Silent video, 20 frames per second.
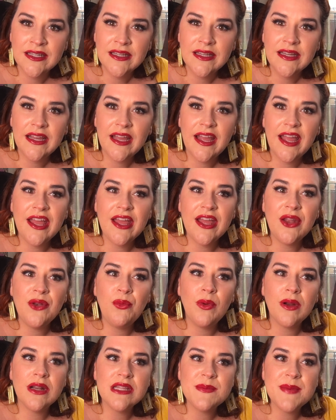And
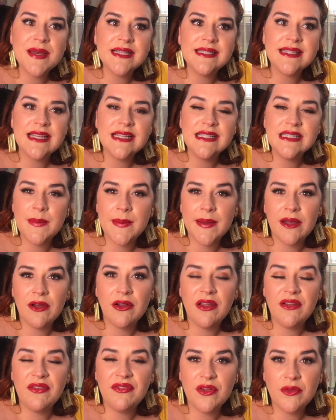one of the best things
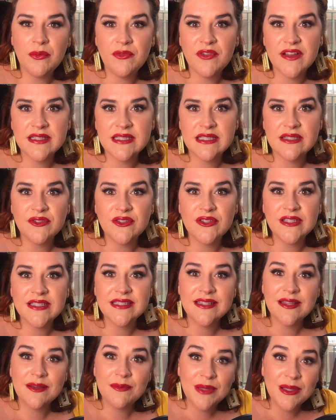about a film festival is
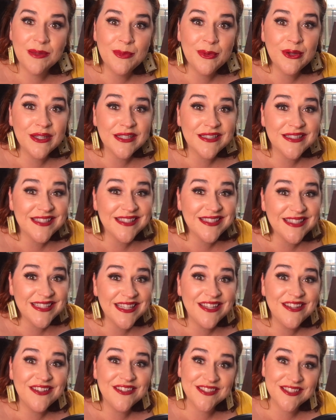that people get to see
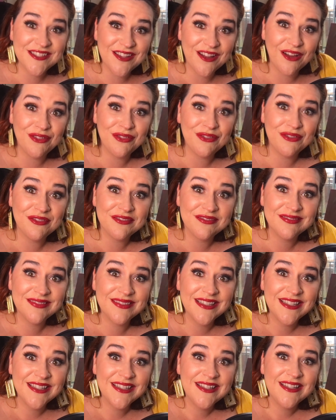your stuff.
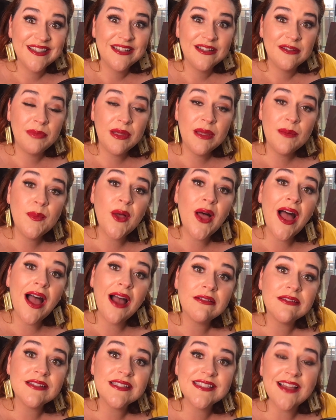People
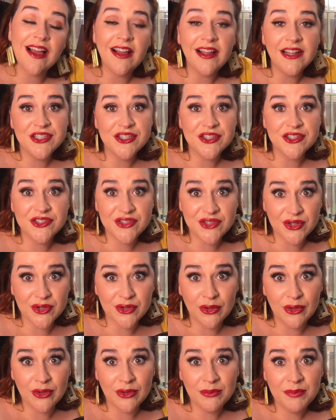outside your
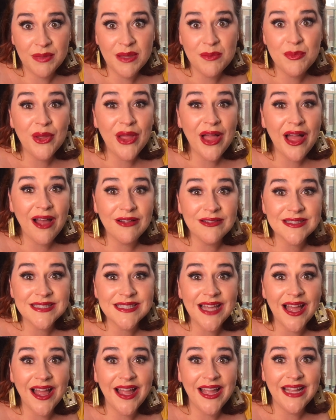circle, people
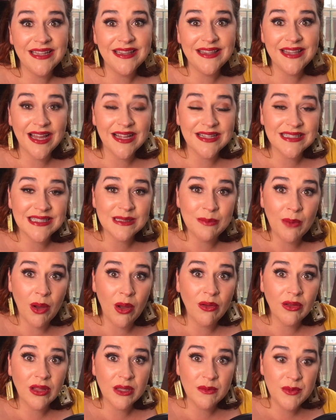outside that
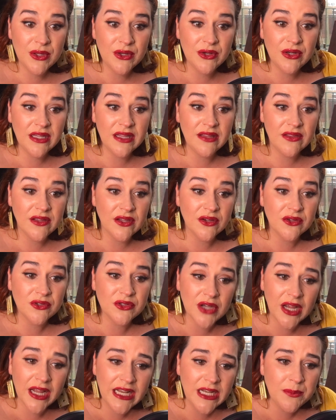small community that you're
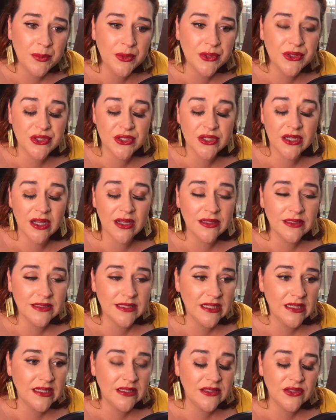trying to push your
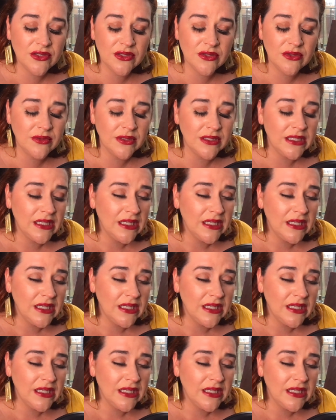content into, and